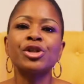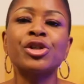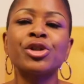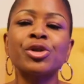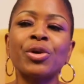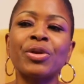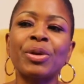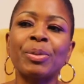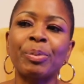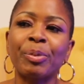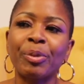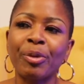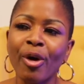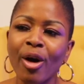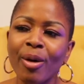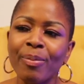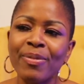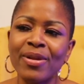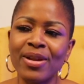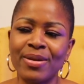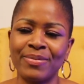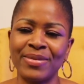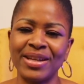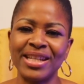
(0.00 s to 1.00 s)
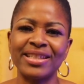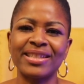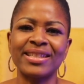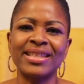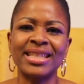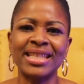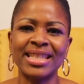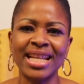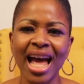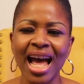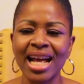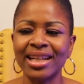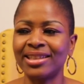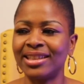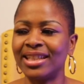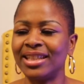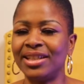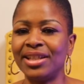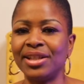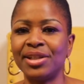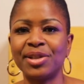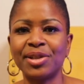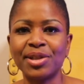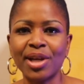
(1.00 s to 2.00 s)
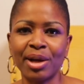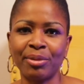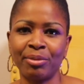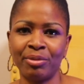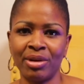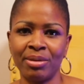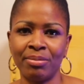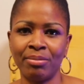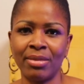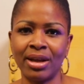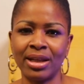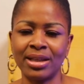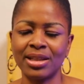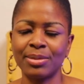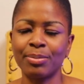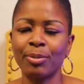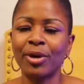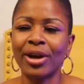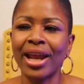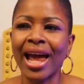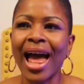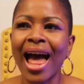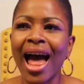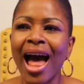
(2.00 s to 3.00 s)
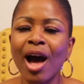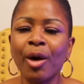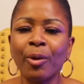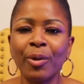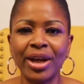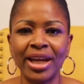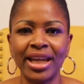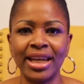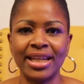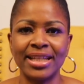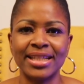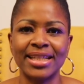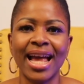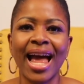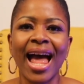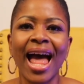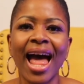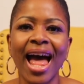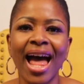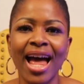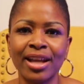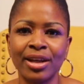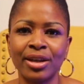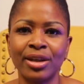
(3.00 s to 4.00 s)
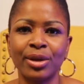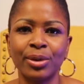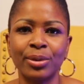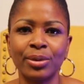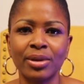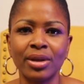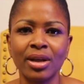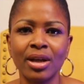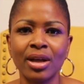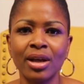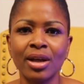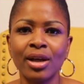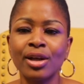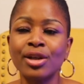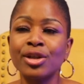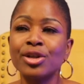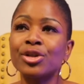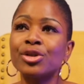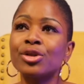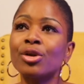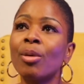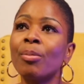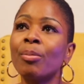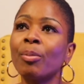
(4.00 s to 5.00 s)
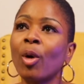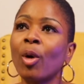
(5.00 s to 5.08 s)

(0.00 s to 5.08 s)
So the problem is not the disagreement, but how it is handled. Some